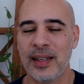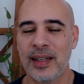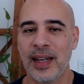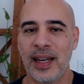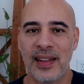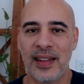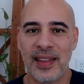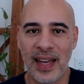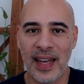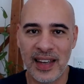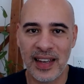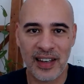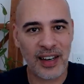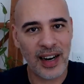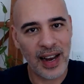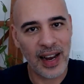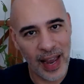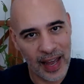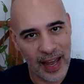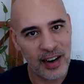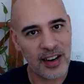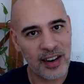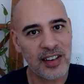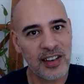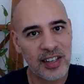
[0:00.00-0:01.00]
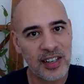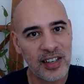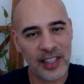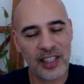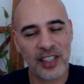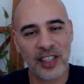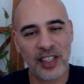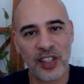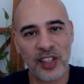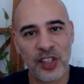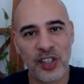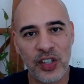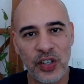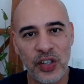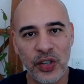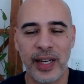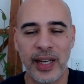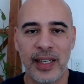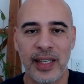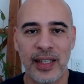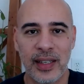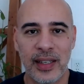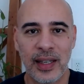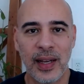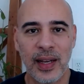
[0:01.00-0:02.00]
and that your energy is just
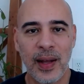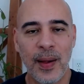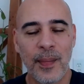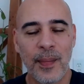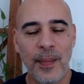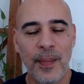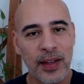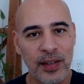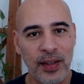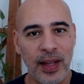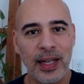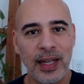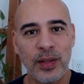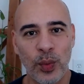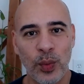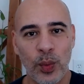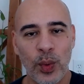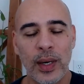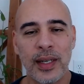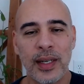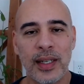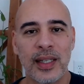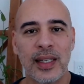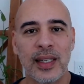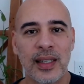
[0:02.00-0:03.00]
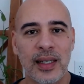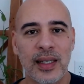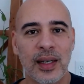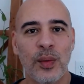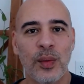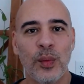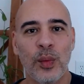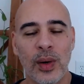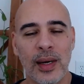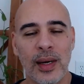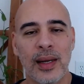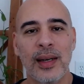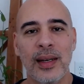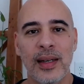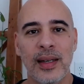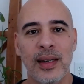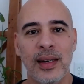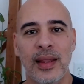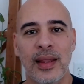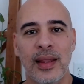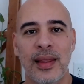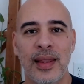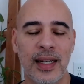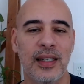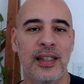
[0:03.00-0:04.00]
drained. So that's one
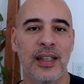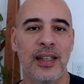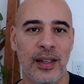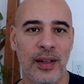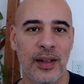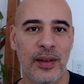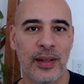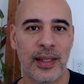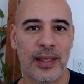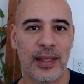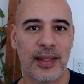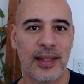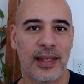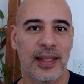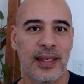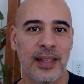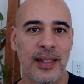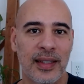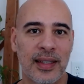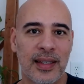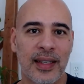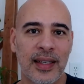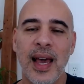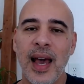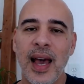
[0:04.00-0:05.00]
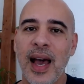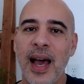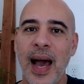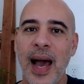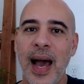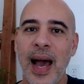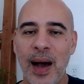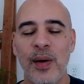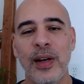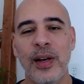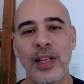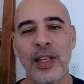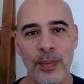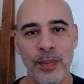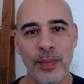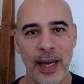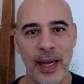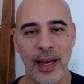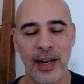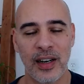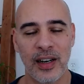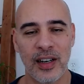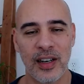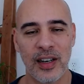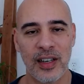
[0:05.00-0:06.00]
thing to notice is, how is my
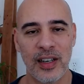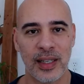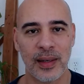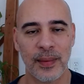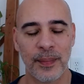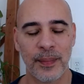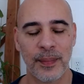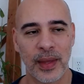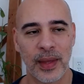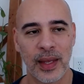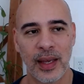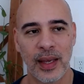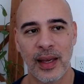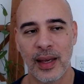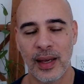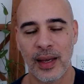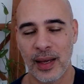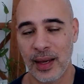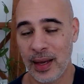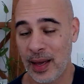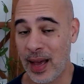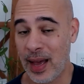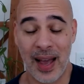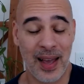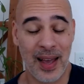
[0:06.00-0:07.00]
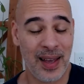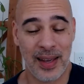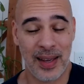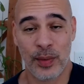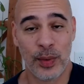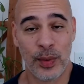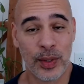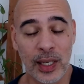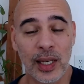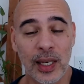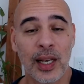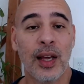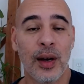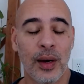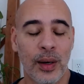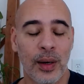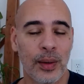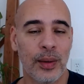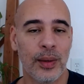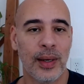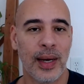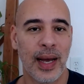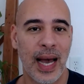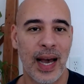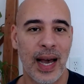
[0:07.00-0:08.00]
energy? It was
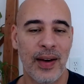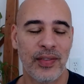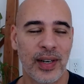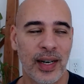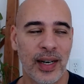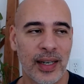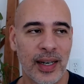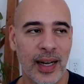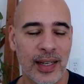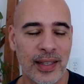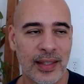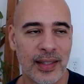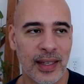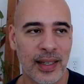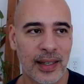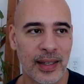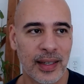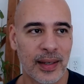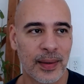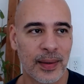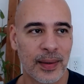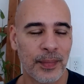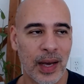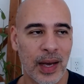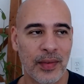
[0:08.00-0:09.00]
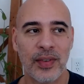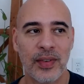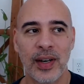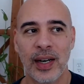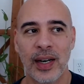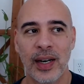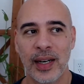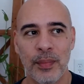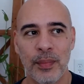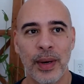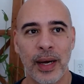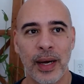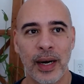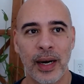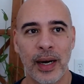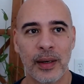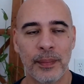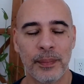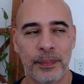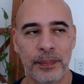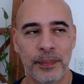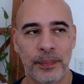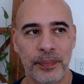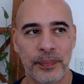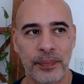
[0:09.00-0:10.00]
low after I got sick, after I got better.
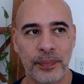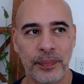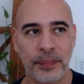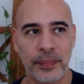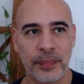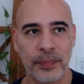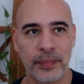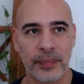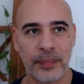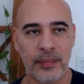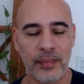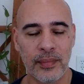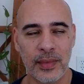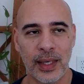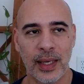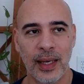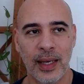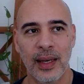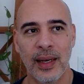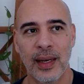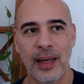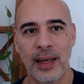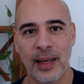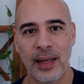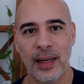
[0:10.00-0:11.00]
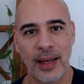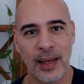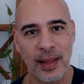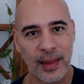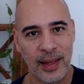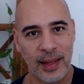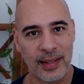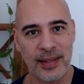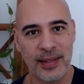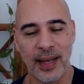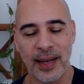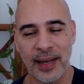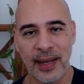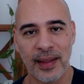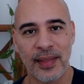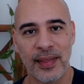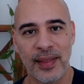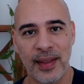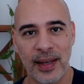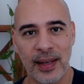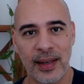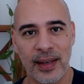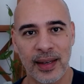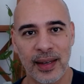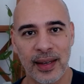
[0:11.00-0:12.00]
The second
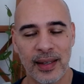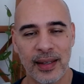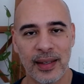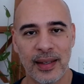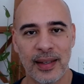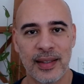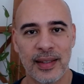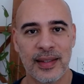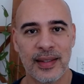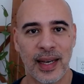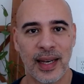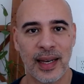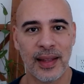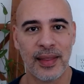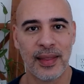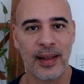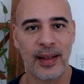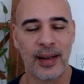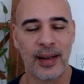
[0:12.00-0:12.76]
thing is that